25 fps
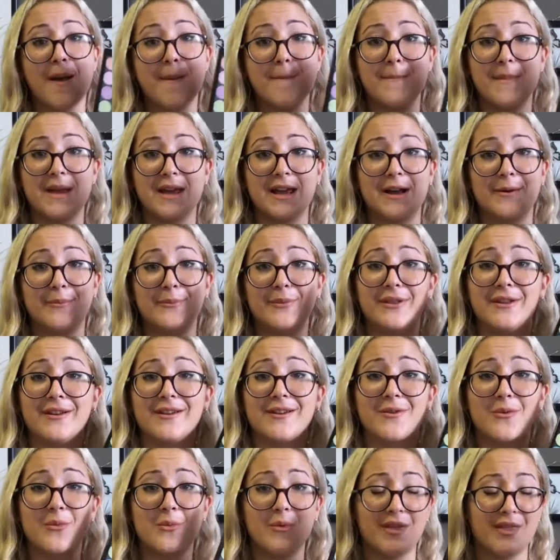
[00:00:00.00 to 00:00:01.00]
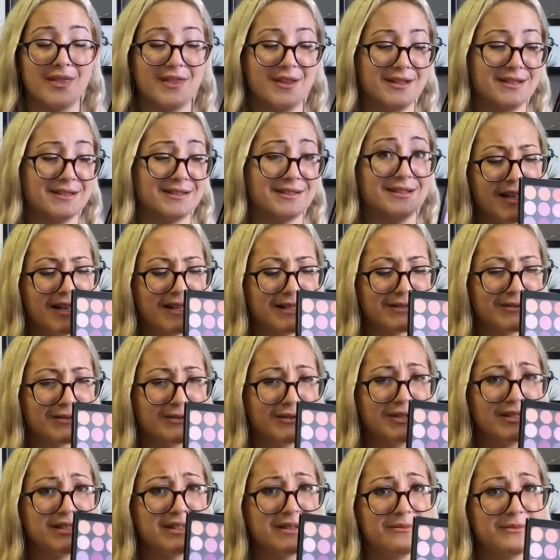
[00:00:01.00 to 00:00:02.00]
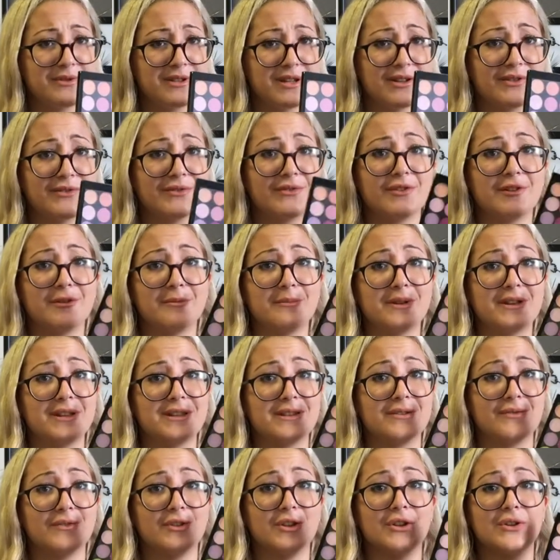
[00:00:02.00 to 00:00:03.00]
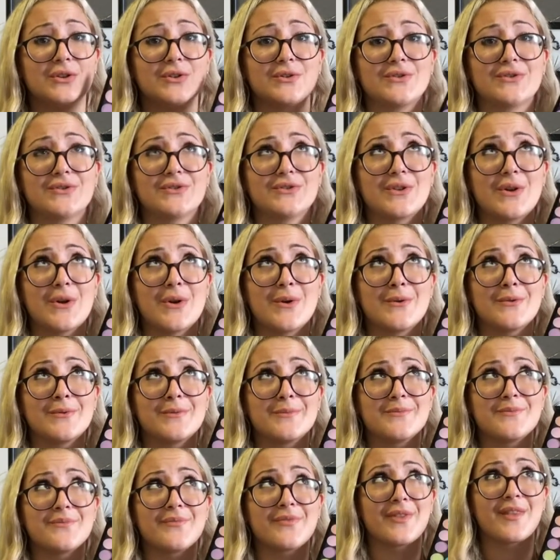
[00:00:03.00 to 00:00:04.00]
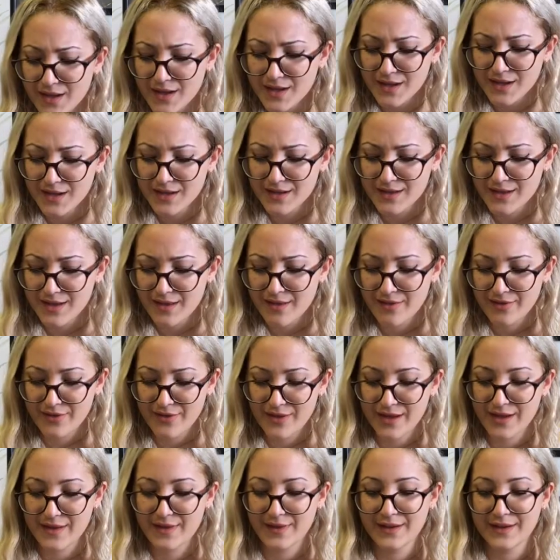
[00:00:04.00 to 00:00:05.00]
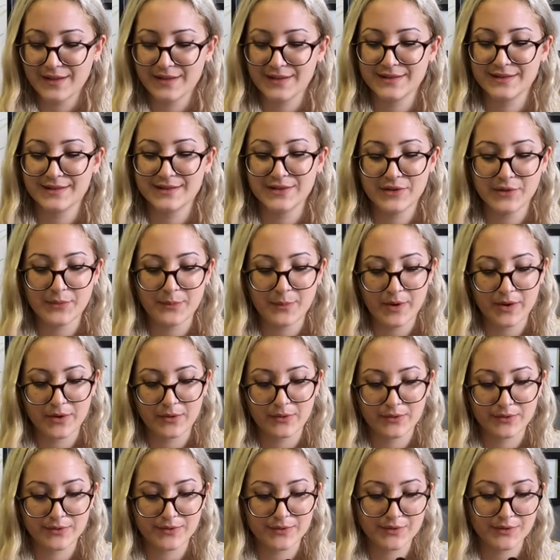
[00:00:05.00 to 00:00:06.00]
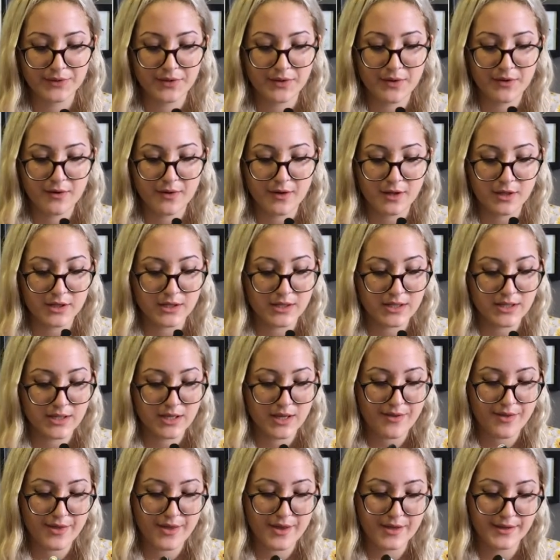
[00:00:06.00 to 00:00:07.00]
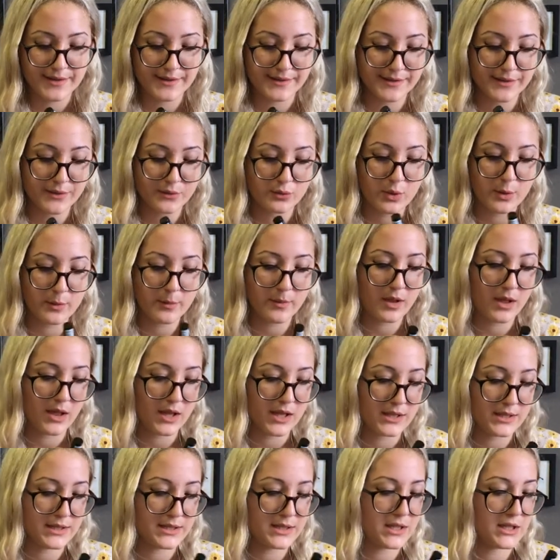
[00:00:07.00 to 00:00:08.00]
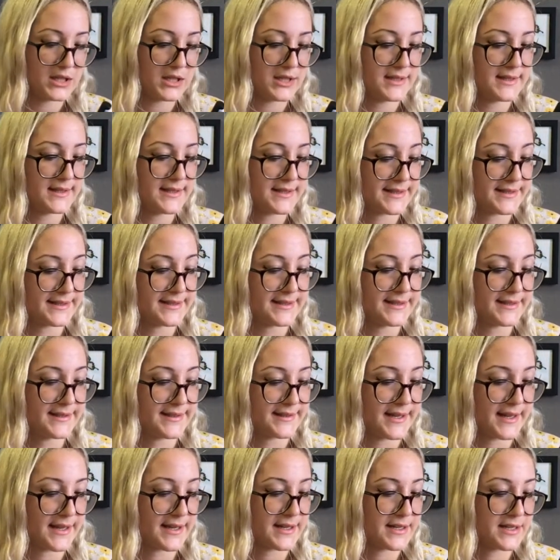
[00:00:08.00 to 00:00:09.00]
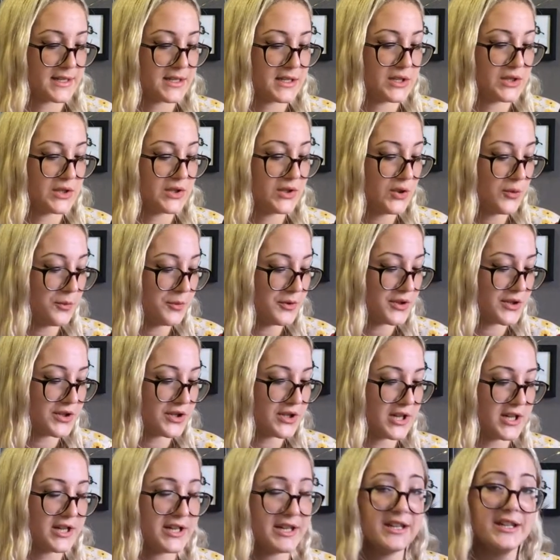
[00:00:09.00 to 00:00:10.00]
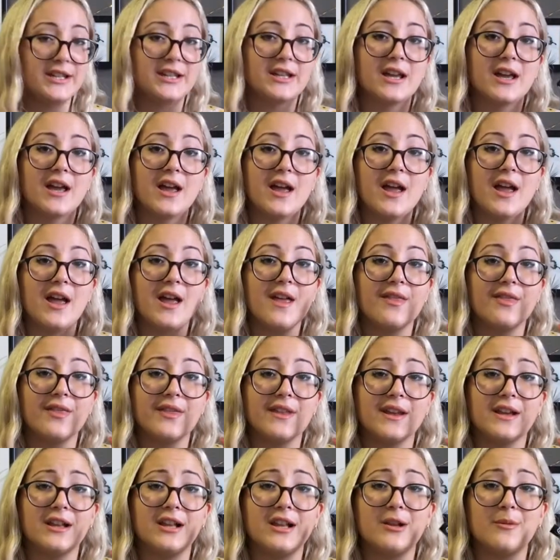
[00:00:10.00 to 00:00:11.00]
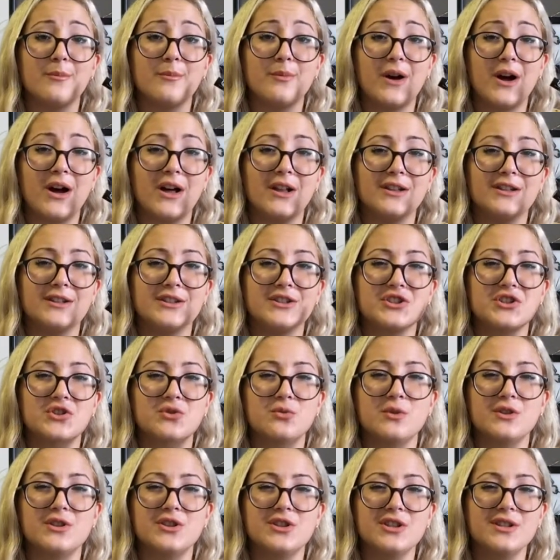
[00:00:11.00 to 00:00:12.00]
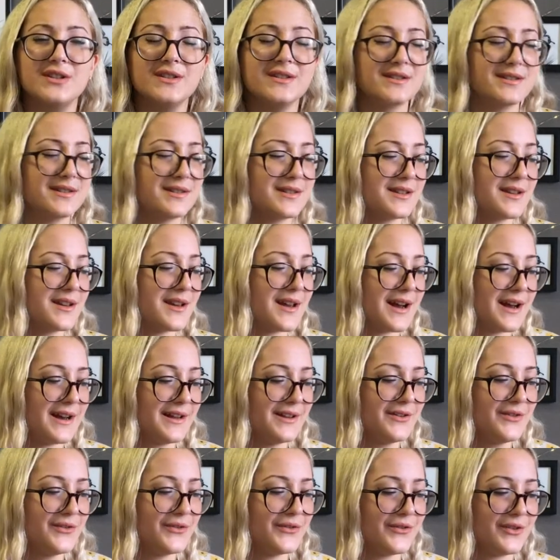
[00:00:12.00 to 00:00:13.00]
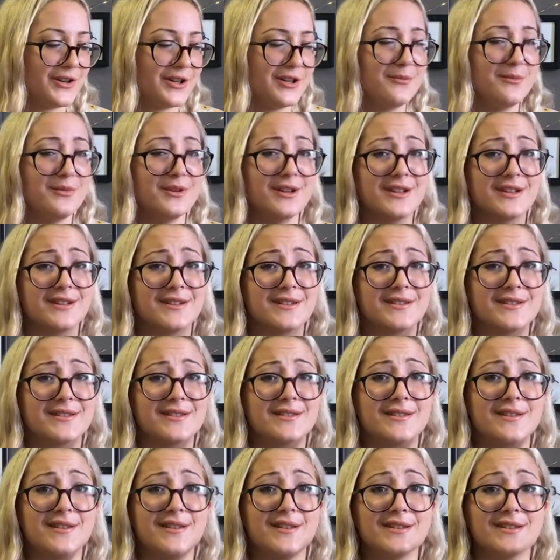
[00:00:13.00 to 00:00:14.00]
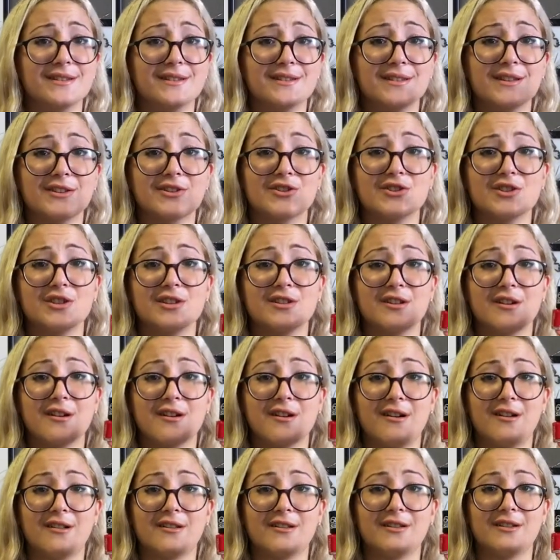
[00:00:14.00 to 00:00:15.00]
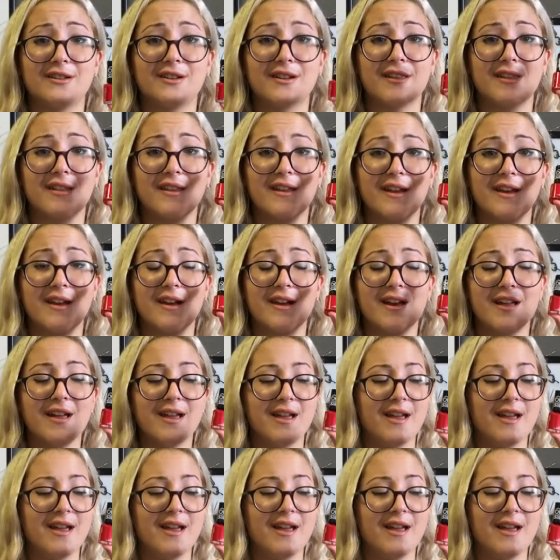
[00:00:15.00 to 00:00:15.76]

a makeup look with this as soon as I'm done filming this video. So then next up, I also got this Rimmel London 60 Second Super Shine Nail Polish, which is kind of fun because this is actually the color that